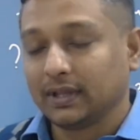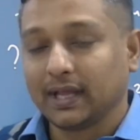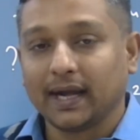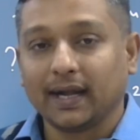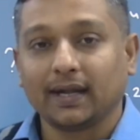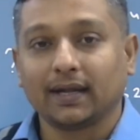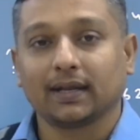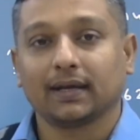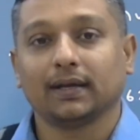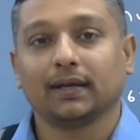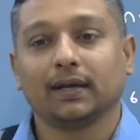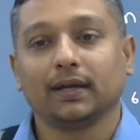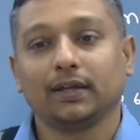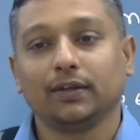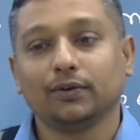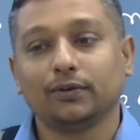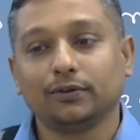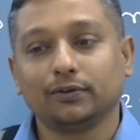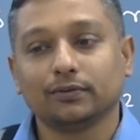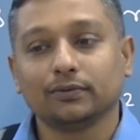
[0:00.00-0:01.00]
that
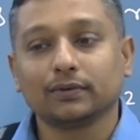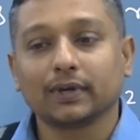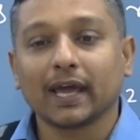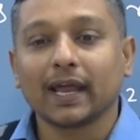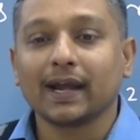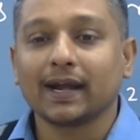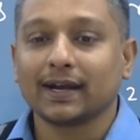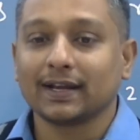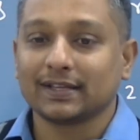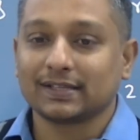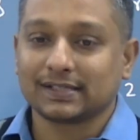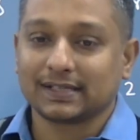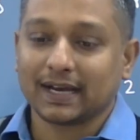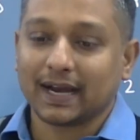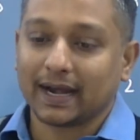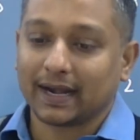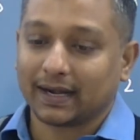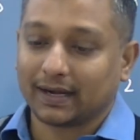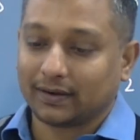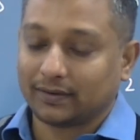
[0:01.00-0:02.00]
you too can
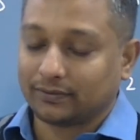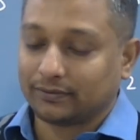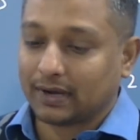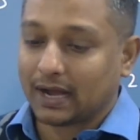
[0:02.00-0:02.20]
understand